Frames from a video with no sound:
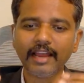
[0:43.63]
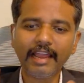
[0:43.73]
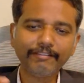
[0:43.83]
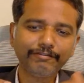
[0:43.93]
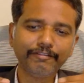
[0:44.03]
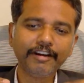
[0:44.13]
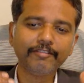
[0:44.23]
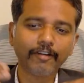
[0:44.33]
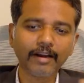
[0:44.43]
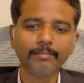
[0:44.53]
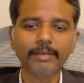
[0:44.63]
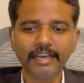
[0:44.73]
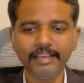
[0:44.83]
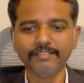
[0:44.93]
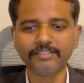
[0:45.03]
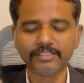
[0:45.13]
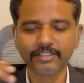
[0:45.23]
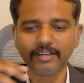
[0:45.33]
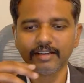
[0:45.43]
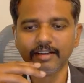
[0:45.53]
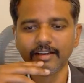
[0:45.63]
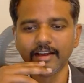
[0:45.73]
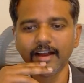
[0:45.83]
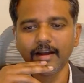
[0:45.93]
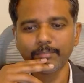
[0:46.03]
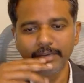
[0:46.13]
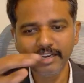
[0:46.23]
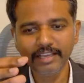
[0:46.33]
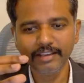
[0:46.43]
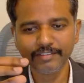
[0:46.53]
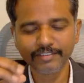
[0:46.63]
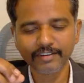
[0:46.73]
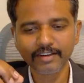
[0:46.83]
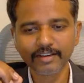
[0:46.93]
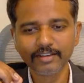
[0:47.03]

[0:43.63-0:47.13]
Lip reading: everyone believes. A belief